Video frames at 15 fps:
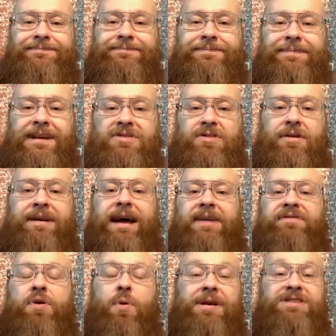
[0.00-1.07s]
so yeah, if
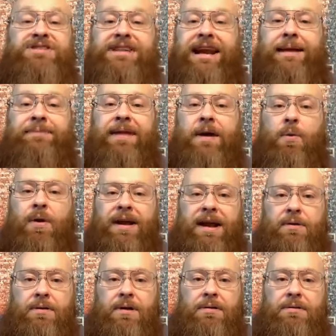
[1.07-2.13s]
you want to set up that one
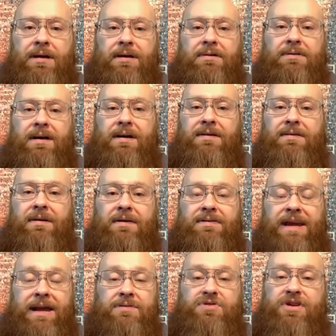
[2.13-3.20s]
hour of, of, of
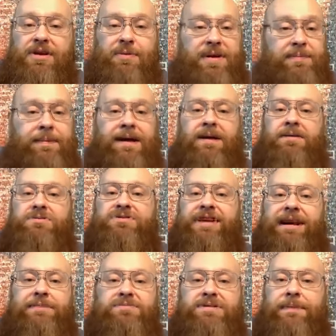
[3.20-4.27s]
counseling with me or set
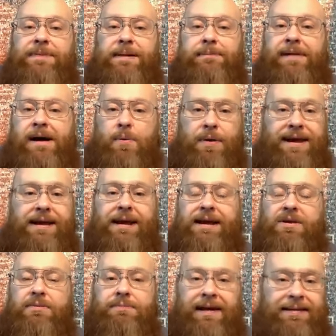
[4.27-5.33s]
up something biweekly or
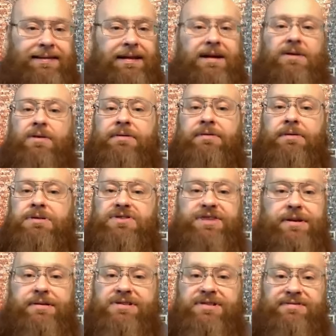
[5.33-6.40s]
monthly or for a
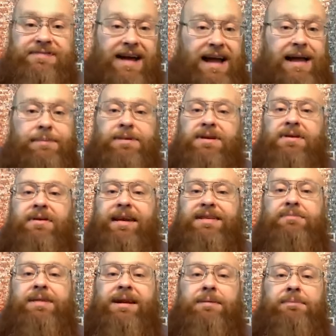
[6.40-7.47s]
series of time and you'd like
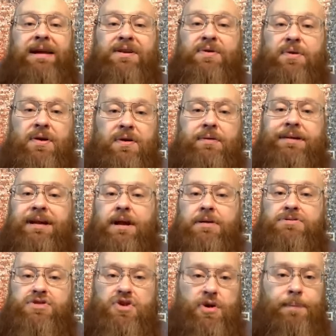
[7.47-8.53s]
me to mentor you and
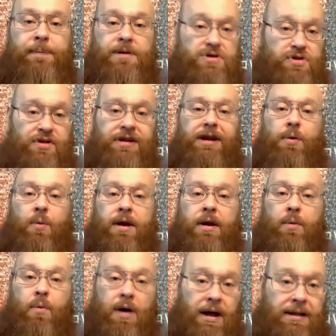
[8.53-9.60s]
coach you personally
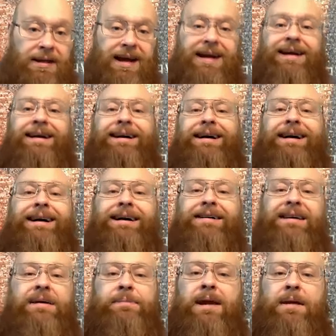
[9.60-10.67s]
one-on-one, uh,
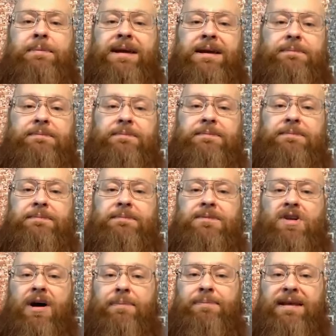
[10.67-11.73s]
email me,
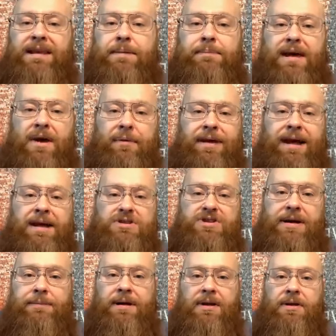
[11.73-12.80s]
toddbentleymentoring at
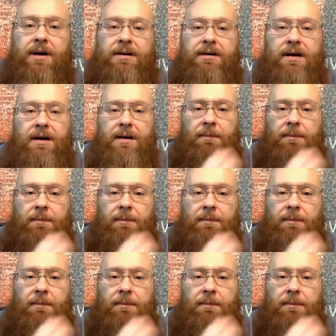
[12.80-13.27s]
gmail.com.